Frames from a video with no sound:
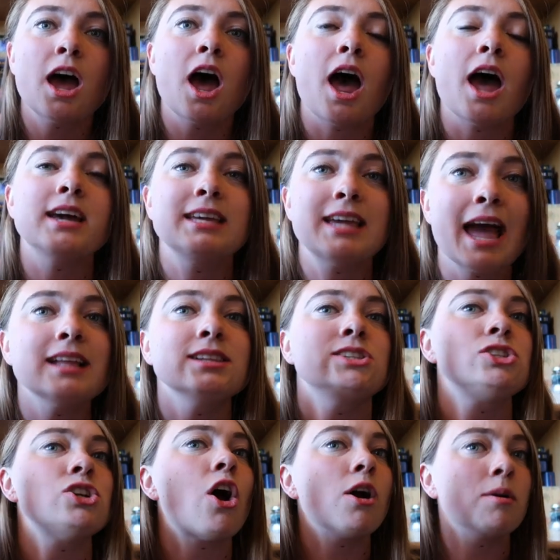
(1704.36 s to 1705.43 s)

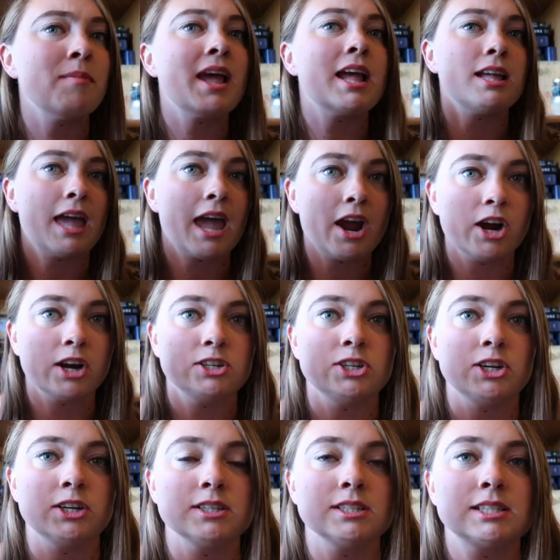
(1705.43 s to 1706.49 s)
against our main
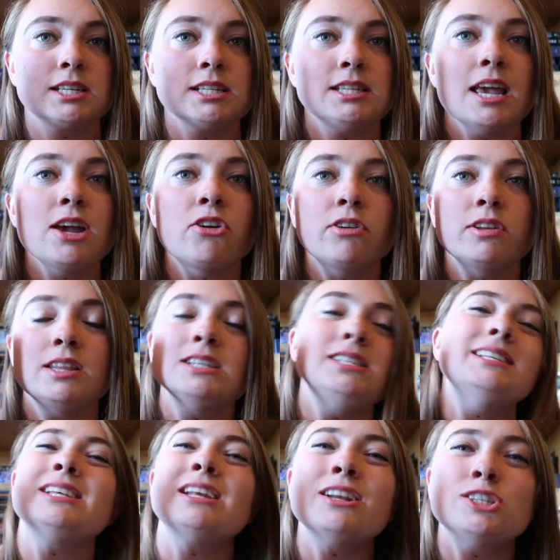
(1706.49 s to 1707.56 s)
characters. Because this
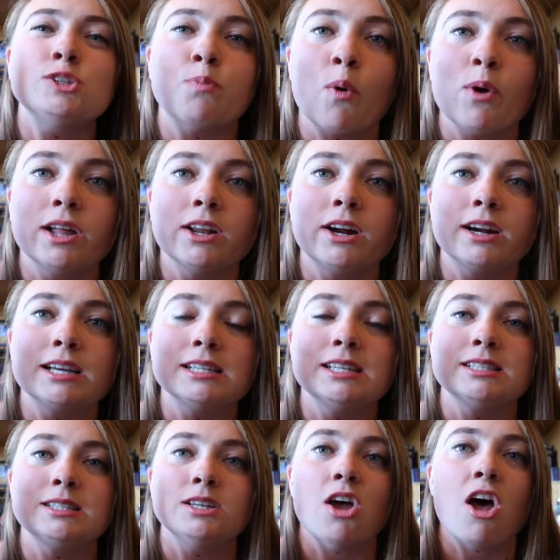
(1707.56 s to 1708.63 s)
isn't a spoiler, because
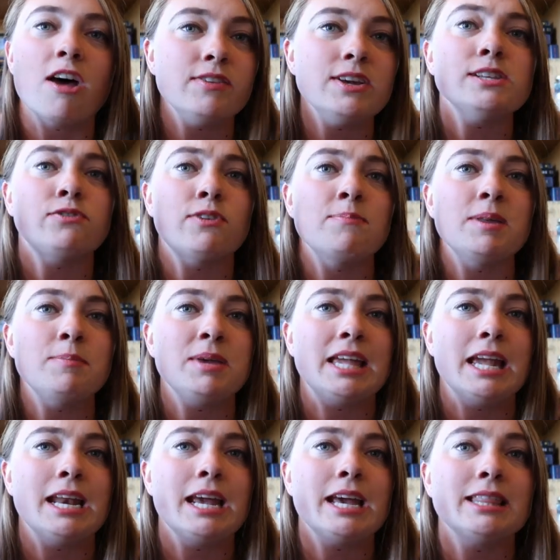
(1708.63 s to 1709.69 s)
it's obvious from the
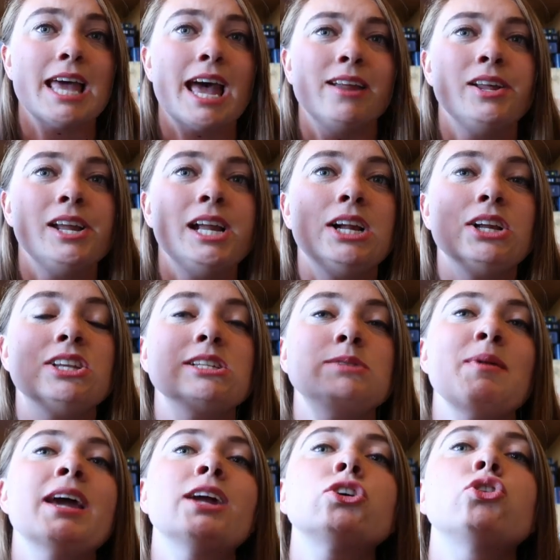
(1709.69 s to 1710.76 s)
beginning that this
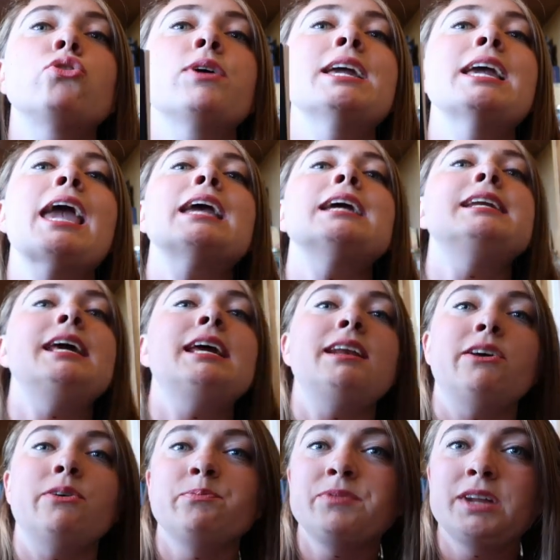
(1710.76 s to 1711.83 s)
man
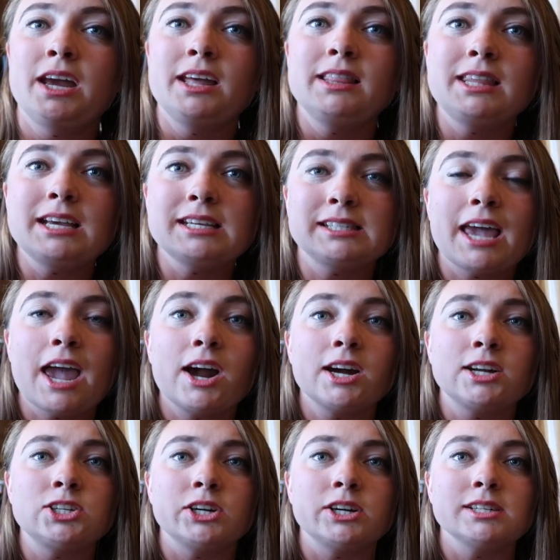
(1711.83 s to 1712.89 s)
created these
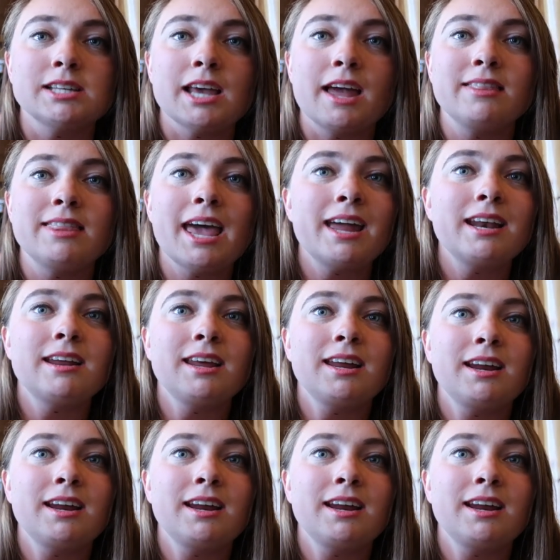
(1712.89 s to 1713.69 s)
characters and then